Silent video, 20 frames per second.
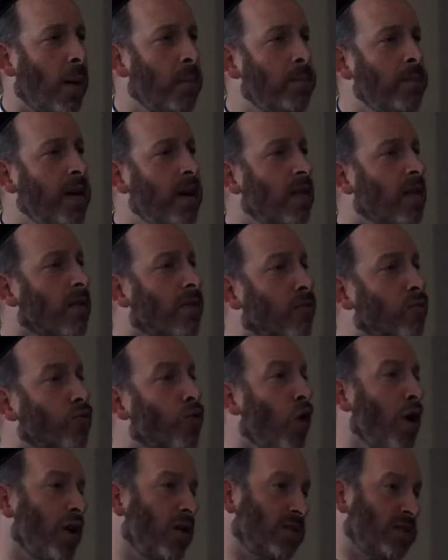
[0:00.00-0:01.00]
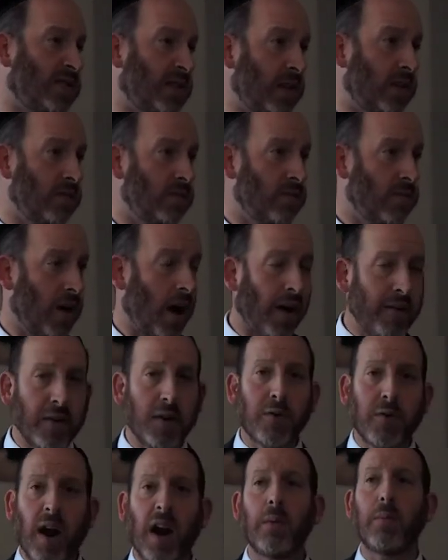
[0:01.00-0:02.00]
a meal of royalty, of
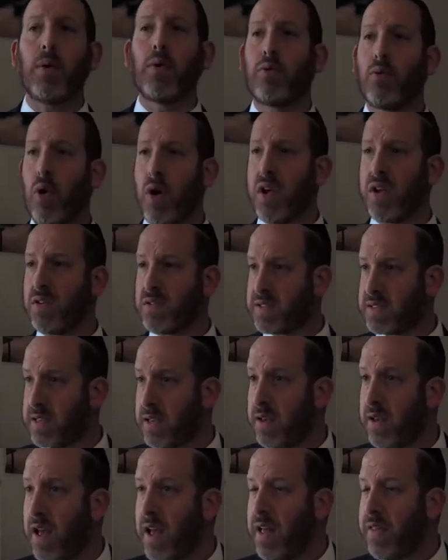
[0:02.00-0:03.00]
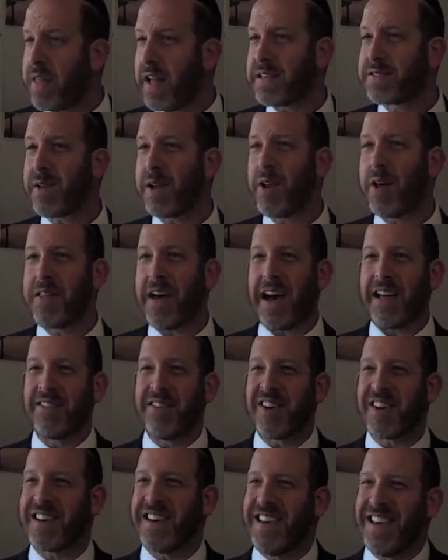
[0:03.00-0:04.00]
incredible royalty. That's why I know the
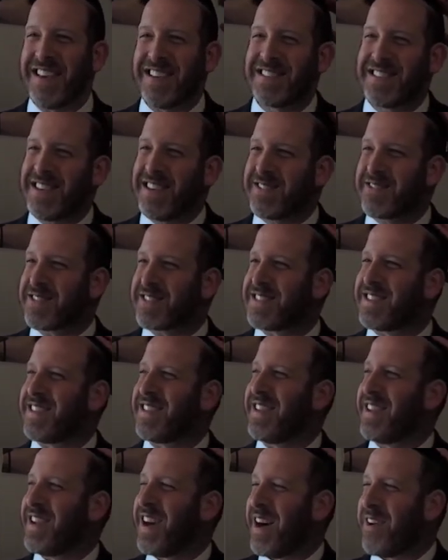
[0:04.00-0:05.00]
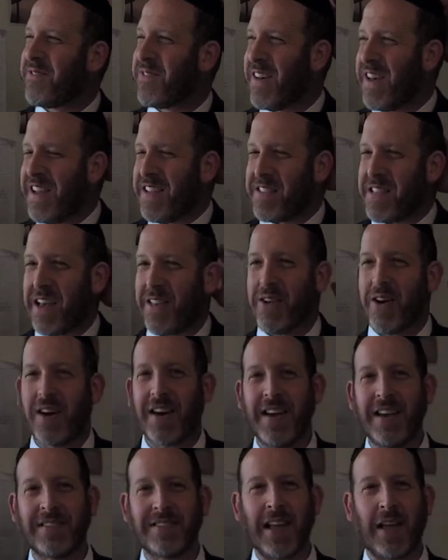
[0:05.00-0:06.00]
halacha is, interestingly enough, the halacha
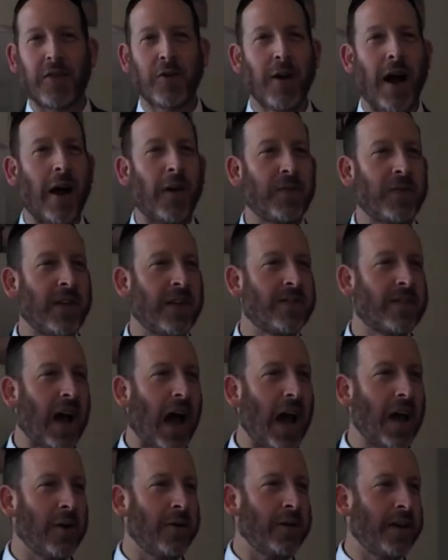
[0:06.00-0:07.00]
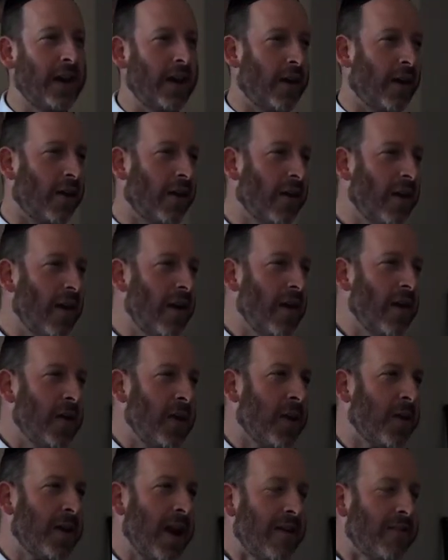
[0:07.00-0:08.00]
is that throughout the entire year,
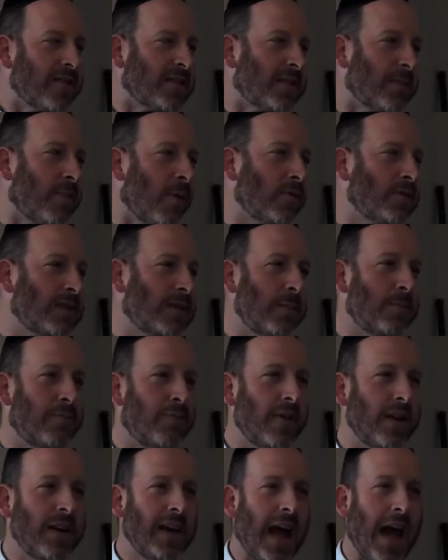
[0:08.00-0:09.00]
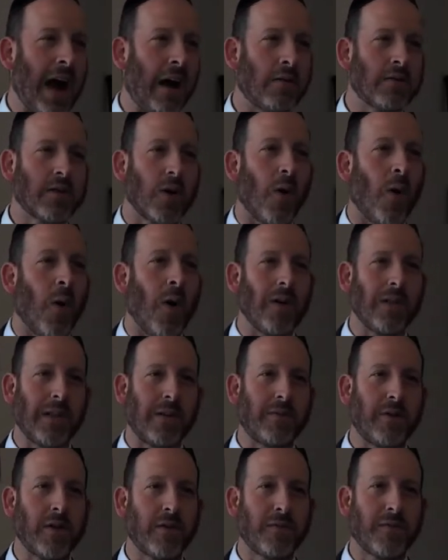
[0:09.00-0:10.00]
you're never supposed to bring out all
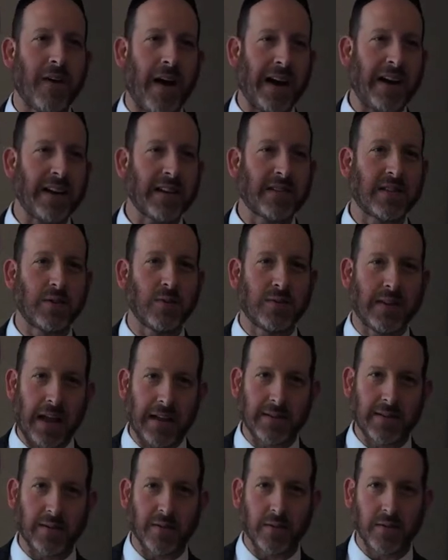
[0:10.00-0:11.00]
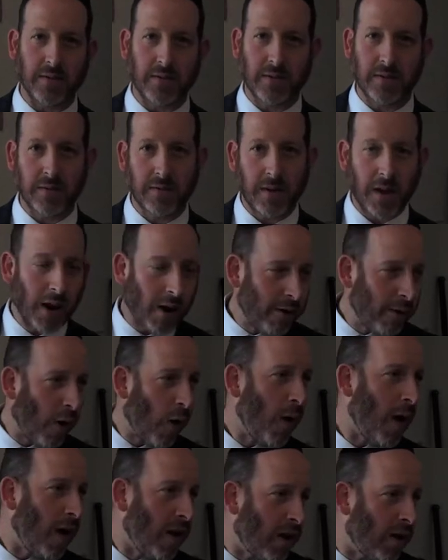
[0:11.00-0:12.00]
of your finest utensils. You
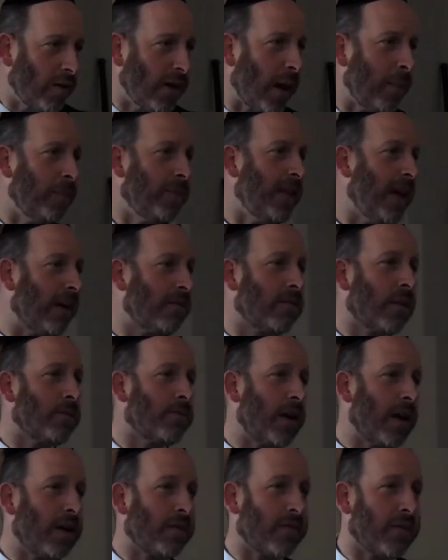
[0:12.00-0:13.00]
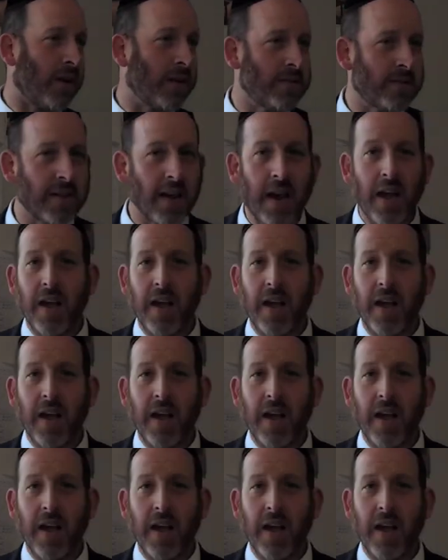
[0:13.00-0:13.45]
don't empty out the break front.